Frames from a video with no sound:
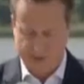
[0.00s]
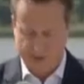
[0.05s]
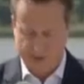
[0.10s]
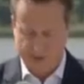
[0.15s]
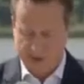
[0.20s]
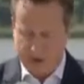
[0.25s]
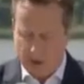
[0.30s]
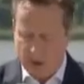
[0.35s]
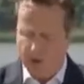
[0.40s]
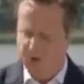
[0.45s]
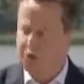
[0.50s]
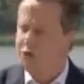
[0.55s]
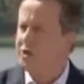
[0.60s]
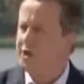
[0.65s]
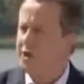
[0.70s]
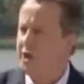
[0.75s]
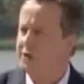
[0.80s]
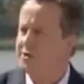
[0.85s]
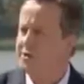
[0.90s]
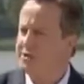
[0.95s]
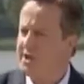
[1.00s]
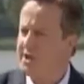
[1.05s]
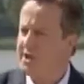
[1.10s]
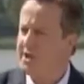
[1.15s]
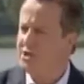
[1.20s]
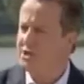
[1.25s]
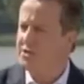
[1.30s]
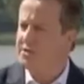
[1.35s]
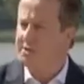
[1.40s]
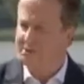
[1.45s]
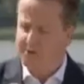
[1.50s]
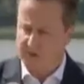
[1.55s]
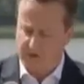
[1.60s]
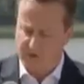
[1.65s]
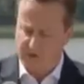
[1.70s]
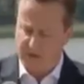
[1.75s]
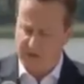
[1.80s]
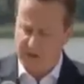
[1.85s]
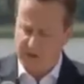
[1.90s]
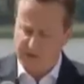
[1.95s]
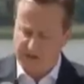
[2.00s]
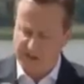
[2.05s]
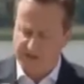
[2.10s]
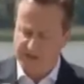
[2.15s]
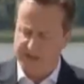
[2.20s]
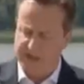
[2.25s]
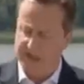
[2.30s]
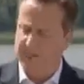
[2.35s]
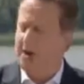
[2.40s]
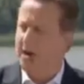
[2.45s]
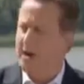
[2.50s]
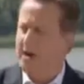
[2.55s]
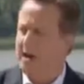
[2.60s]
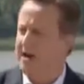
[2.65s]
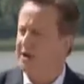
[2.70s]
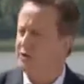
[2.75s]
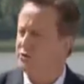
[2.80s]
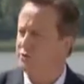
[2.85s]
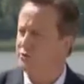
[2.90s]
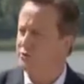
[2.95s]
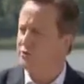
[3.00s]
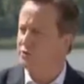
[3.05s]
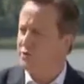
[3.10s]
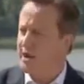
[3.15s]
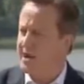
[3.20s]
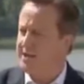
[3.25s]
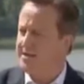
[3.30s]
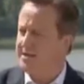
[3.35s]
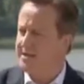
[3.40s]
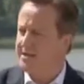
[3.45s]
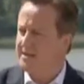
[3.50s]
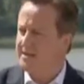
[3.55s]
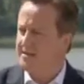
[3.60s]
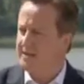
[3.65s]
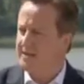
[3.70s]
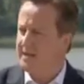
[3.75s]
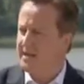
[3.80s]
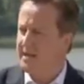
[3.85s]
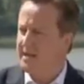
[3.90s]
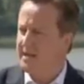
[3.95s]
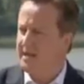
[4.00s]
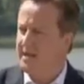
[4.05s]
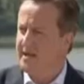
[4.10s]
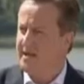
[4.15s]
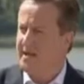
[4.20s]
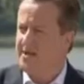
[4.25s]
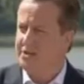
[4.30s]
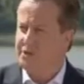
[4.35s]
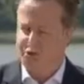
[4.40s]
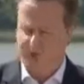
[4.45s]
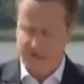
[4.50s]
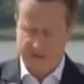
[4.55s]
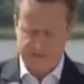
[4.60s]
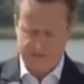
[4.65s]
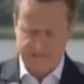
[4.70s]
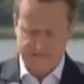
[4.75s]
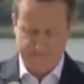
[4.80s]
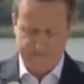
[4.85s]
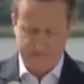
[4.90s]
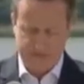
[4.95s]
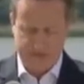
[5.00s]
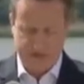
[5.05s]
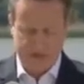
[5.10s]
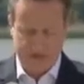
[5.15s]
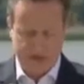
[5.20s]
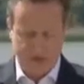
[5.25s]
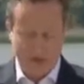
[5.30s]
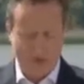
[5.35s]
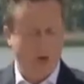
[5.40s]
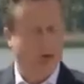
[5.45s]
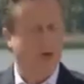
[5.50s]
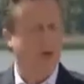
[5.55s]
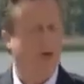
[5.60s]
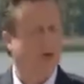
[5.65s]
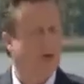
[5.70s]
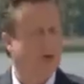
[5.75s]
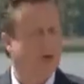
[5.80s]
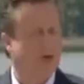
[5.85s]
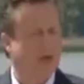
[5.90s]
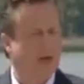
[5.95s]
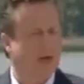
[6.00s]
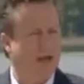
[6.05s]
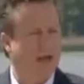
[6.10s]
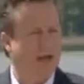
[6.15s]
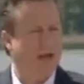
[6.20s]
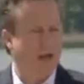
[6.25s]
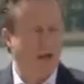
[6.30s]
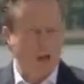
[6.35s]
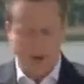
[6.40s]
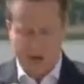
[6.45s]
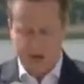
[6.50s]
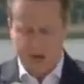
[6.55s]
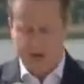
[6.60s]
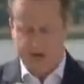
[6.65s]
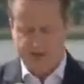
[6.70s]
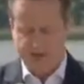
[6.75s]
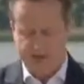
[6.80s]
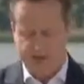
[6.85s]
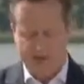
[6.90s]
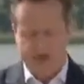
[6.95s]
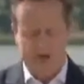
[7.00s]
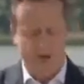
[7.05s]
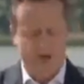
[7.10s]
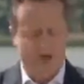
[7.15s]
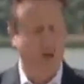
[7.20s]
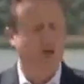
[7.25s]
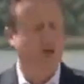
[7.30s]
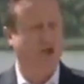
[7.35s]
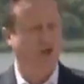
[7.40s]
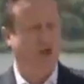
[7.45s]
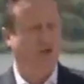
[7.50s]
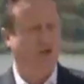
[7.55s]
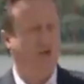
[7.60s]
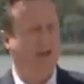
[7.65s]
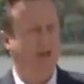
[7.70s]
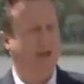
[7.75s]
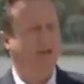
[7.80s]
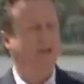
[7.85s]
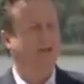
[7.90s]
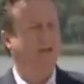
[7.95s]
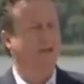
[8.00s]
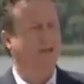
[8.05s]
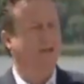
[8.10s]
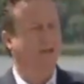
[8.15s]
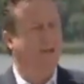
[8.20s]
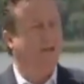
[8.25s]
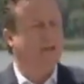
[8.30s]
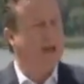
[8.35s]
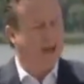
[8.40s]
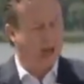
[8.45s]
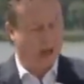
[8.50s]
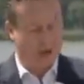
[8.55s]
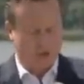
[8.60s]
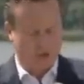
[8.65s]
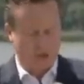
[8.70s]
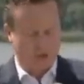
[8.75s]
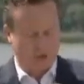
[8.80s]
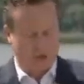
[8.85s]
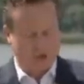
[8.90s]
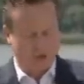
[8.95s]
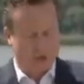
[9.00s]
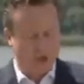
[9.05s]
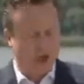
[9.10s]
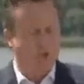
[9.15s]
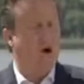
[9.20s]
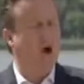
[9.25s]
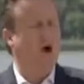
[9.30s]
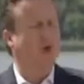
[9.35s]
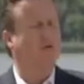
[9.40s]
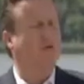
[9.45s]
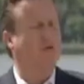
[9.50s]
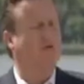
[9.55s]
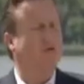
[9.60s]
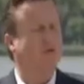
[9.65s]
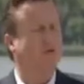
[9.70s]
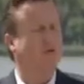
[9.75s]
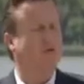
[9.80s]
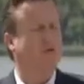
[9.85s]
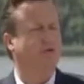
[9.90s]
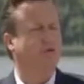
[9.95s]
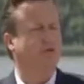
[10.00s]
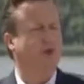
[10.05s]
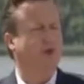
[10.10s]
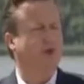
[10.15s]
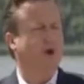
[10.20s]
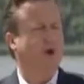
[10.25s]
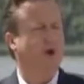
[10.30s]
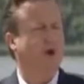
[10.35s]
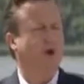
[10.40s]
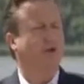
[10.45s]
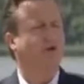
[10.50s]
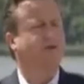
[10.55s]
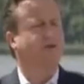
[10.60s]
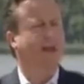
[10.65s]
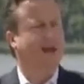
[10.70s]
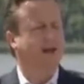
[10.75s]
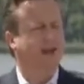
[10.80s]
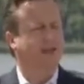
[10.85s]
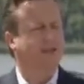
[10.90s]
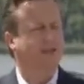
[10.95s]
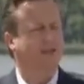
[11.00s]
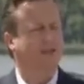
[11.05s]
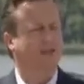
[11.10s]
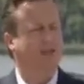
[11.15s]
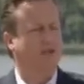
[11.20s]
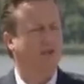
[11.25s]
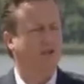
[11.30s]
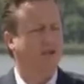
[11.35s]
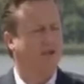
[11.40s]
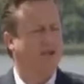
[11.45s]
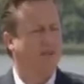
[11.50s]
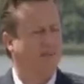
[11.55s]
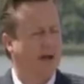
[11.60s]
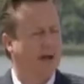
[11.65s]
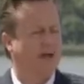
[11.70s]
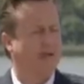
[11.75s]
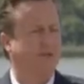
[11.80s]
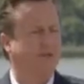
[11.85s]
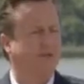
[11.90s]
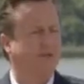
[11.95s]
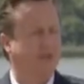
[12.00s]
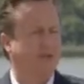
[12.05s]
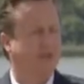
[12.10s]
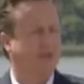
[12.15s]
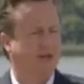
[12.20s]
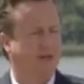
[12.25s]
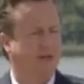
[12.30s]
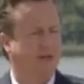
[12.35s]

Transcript: We launched negotiations on the biggest bilateral trade deal in history. We agreed a Lock-Earn declaration that has the potential to rewrite the rules on tax and transparency